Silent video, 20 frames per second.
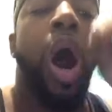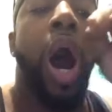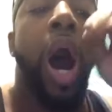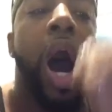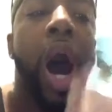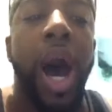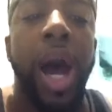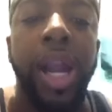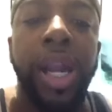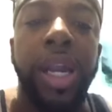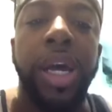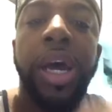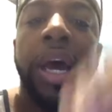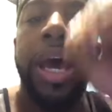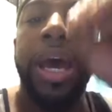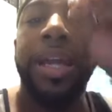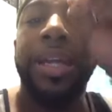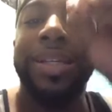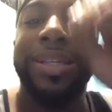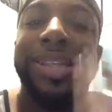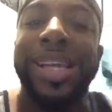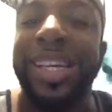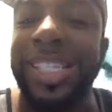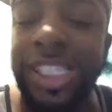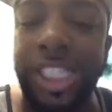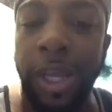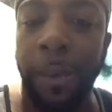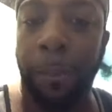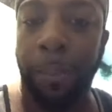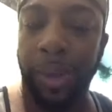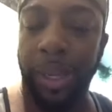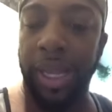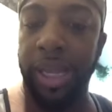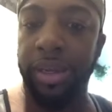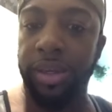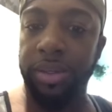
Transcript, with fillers: undisciplined?